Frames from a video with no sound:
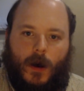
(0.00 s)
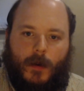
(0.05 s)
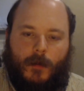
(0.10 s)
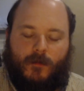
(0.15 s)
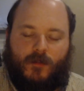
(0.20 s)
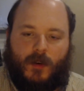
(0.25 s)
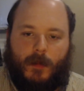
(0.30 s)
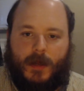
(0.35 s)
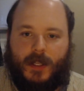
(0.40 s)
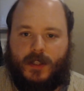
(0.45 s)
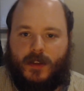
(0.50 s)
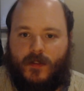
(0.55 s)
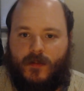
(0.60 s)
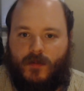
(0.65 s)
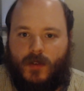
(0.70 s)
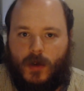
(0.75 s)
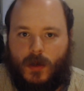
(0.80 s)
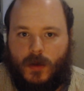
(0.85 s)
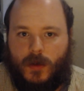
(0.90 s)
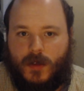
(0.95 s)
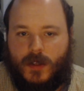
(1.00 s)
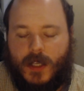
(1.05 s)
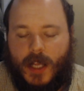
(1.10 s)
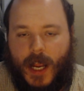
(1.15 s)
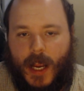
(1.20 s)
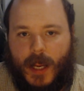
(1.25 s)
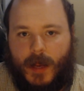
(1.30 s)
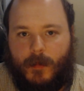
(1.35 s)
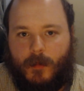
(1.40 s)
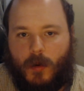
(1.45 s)
fermented foods,
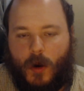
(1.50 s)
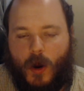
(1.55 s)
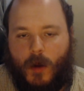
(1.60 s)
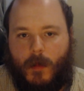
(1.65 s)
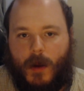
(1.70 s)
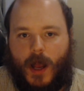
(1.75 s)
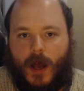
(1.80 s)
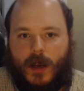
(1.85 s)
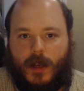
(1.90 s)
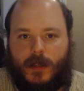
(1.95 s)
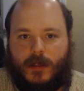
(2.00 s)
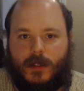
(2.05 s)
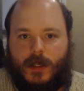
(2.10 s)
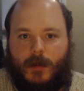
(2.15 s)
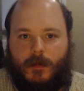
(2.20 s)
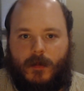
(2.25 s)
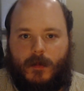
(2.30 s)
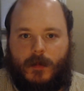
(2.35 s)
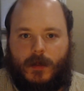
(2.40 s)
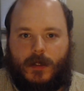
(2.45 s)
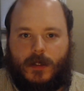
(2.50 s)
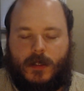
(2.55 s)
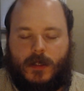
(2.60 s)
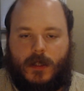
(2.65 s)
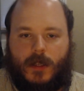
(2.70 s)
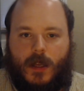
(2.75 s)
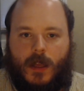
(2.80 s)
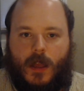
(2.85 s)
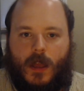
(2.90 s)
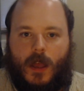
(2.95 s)
and probiotic supplements.
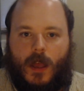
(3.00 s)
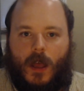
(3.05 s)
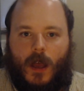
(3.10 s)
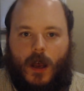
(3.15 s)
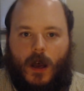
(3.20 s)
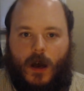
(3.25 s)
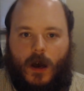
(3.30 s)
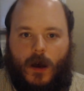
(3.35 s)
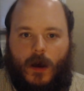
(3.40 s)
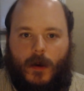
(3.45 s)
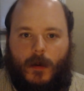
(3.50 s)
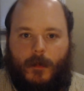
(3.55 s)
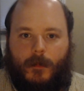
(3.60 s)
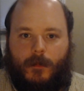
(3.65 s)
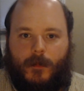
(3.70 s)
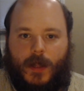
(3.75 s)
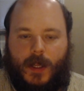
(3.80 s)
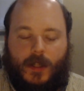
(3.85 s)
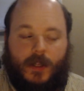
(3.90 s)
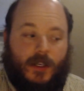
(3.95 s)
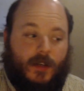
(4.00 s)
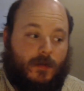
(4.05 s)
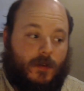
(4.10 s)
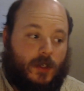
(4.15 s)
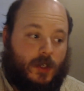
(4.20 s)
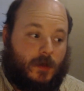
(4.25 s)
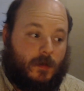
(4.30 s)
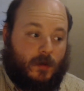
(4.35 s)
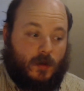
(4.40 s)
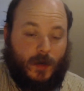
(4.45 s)
And the
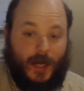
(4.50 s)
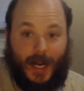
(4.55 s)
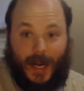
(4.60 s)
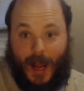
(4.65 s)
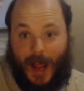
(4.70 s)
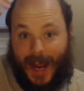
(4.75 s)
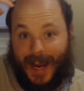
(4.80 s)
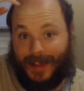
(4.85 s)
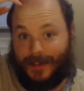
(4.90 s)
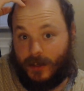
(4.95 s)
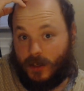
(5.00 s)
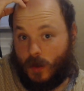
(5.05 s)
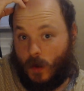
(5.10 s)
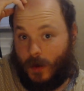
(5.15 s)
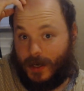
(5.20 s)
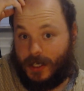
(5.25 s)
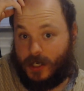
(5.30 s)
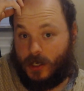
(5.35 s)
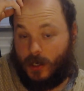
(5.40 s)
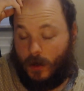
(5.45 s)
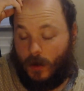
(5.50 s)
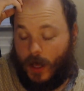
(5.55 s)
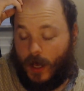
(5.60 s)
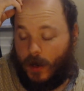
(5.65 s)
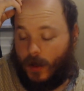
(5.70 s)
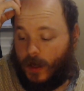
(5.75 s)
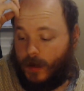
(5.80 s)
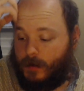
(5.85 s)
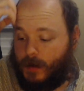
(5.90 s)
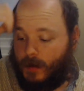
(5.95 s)
differences between it. And I get this question a lot.
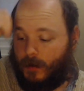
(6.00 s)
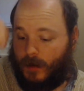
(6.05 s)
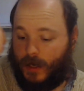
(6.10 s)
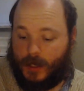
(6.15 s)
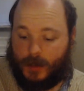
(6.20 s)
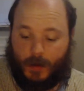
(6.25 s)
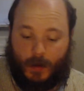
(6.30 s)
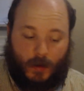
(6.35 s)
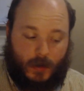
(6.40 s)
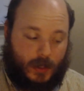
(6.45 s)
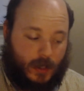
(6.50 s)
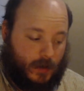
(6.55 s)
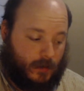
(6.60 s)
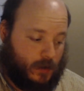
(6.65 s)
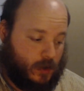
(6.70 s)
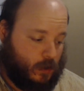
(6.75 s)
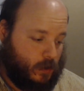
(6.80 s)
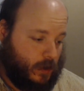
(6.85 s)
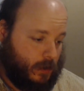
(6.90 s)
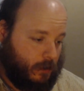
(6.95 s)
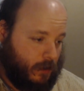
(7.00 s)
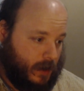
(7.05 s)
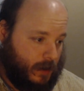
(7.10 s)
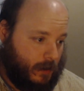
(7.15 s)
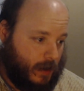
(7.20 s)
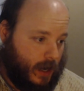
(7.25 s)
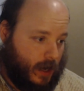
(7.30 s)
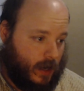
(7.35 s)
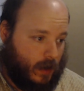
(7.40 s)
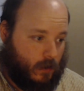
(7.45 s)
A lot of people ask me what's the difference between a
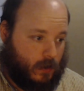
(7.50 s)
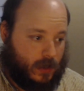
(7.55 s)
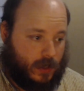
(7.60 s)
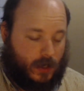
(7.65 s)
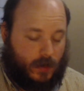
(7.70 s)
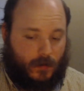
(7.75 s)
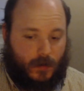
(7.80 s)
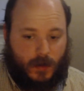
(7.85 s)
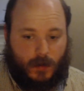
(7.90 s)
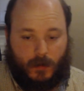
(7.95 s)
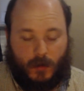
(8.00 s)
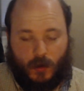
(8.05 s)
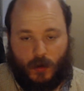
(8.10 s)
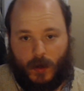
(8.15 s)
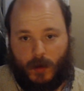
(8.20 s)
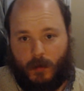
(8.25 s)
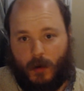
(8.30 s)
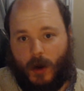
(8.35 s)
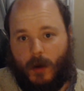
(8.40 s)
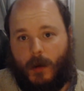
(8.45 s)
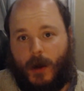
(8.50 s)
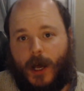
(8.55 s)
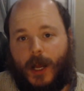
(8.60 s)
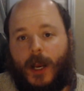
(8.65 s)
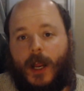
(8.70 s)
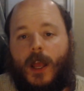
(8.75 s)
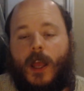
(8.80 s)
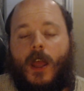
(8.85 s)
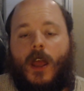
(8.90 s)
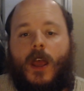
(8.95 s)
prebiotic, what's the difference between a
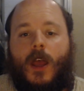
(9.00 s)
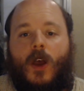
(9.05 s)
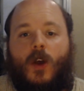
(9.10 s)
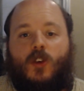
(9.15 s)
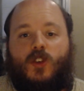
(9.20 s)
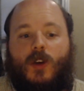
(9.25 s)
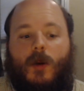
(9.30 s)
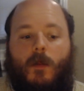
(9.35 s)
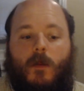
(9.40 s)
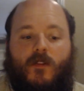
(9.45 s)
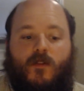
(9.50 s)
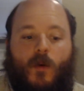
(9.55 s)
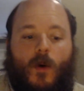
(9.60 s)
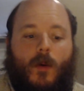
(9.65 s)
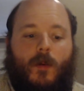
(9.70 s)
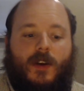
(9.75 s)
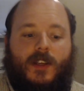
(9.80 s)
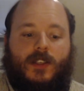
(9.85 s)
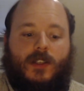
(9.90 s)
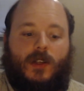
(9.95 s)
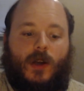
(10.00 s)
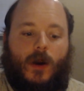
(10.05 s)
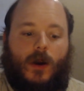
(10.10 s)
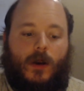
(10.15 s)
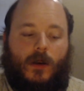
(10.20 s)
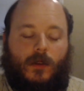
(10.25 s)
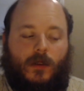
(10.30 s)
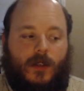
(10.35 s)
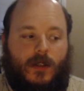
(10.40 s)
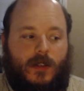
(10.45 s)
probiotic. So before we
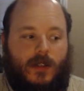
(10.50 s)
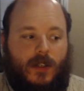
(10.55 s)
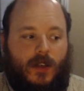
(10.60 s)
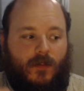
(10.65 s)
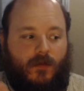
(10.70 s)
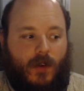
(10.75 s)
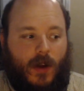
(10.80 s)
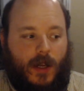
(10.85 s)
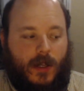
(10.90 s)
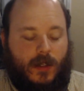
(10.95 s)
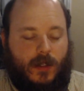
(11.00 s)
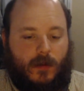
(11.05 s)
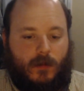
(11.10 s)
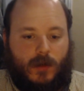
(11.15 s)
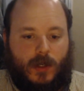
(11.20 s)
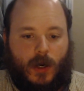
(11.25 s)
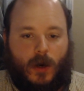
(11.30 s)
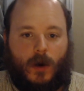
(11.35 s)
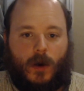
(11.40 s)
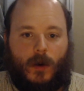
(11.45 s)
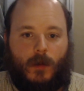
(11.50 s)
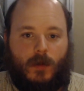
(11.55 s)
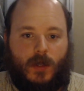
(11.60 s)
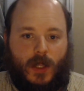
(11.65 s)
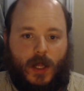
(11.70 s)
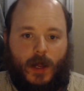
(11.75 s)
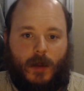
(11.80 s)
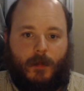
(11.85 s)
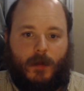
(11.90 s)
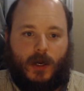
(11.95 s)
start, let's define some terms, and
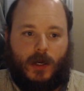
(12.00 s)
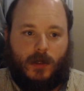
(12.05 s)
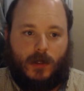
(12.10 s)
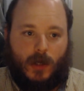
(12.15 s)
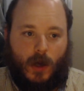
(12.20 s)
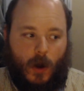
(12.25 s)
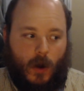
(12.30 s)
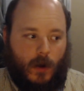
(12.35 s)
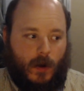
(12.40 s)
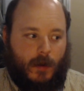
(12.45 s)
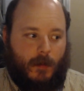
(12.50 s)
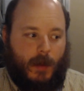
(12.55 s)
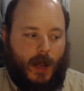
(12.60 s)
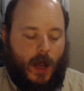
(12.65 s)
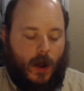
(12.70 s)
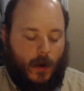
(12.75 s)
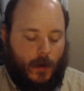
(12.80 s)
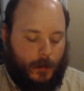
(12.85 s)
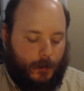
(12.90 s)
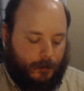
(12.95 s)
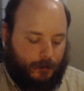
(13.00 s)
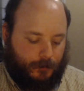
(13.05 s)
then I'm going to talk about